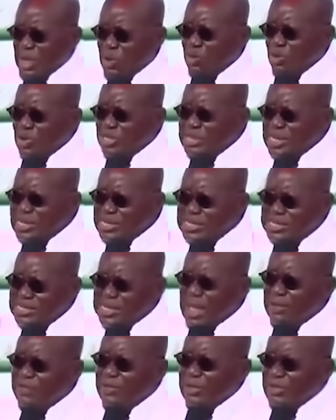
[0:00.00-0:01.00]
Of course, it's
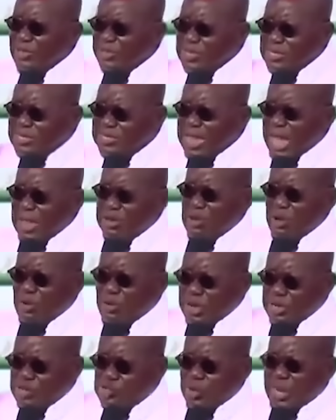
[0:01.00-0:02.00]
7th
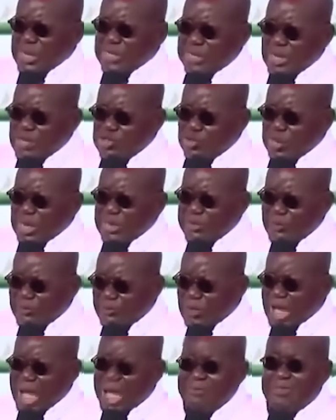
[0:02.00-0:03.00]
January
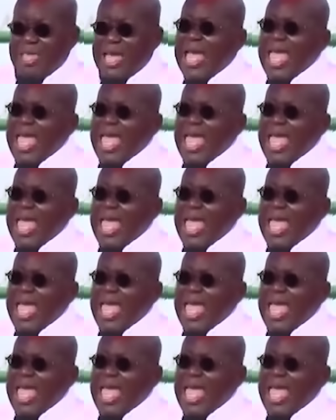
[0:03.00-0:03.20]
2025.